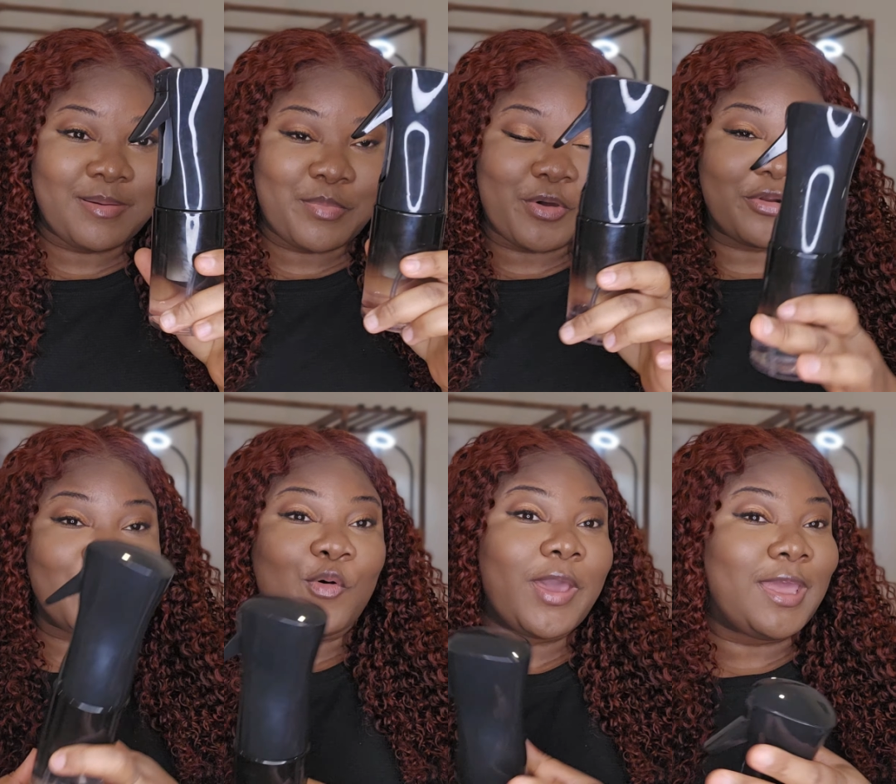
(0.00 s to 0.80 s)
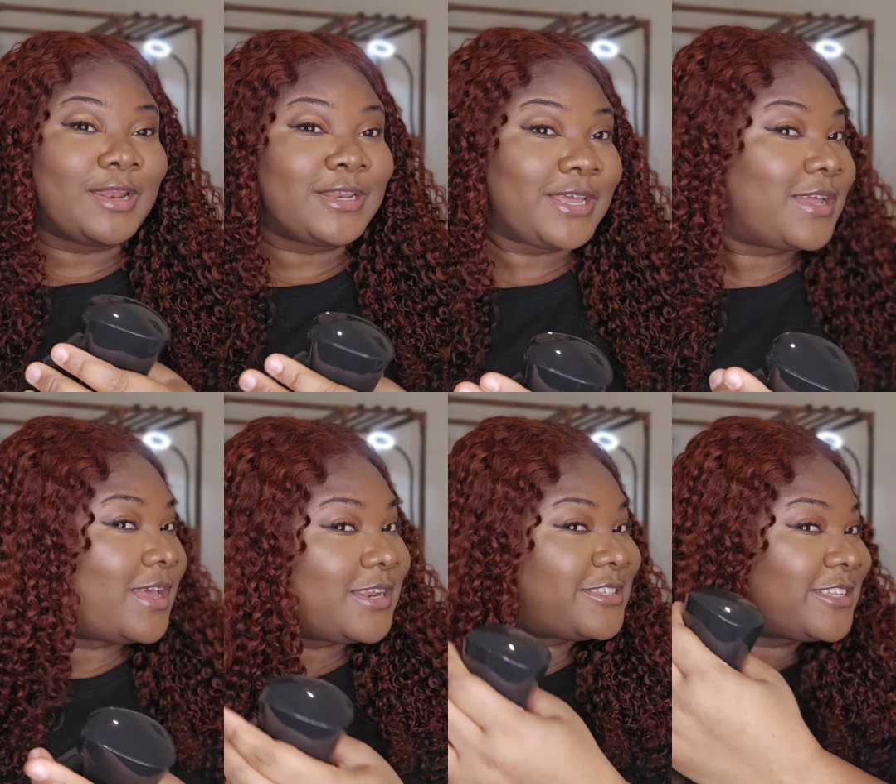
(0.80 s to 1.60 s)
bottle and it,
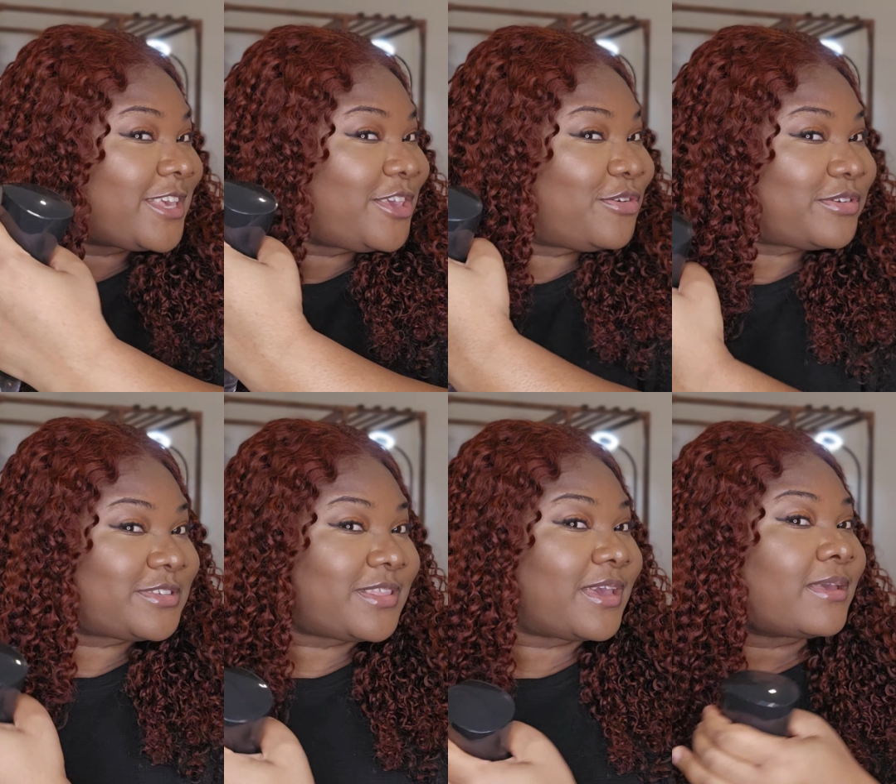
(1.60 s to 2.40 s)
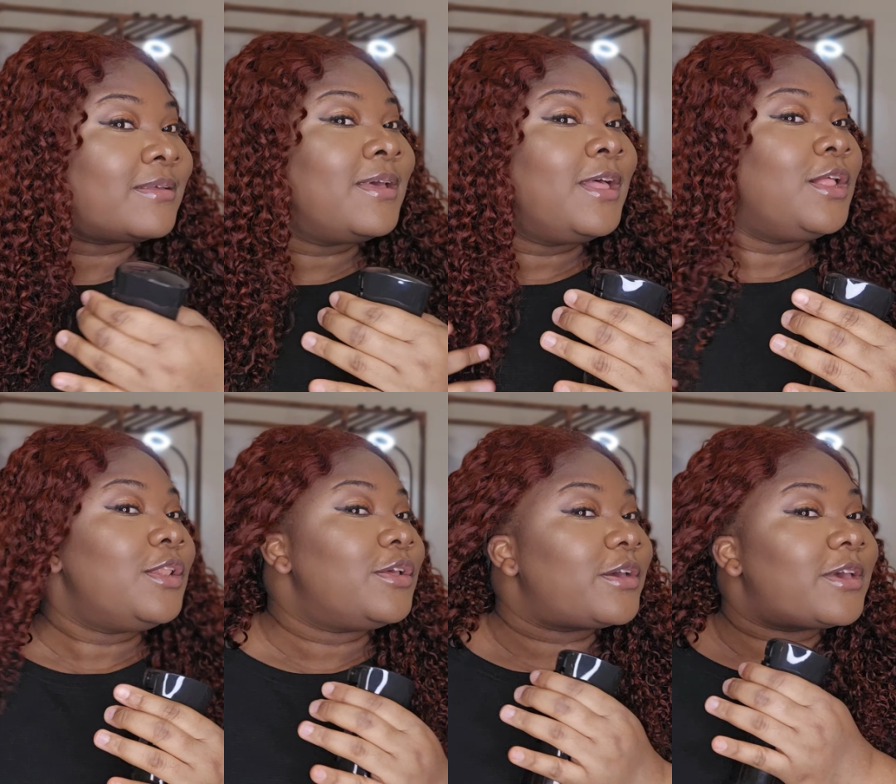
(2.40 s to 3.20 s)
it is the cutest thing.
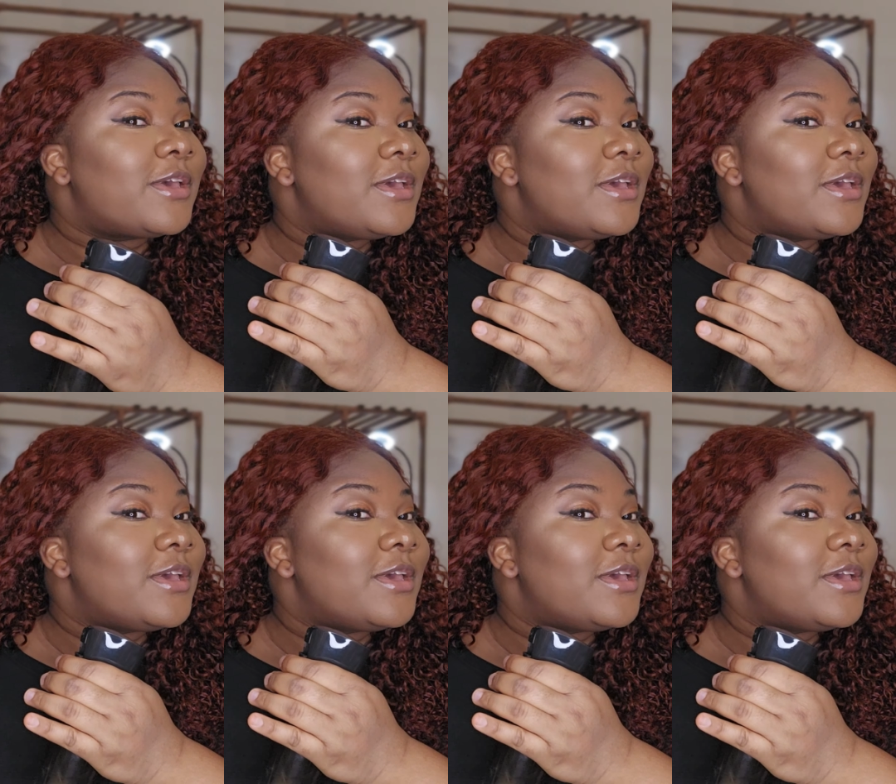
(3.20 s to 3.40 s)
Look,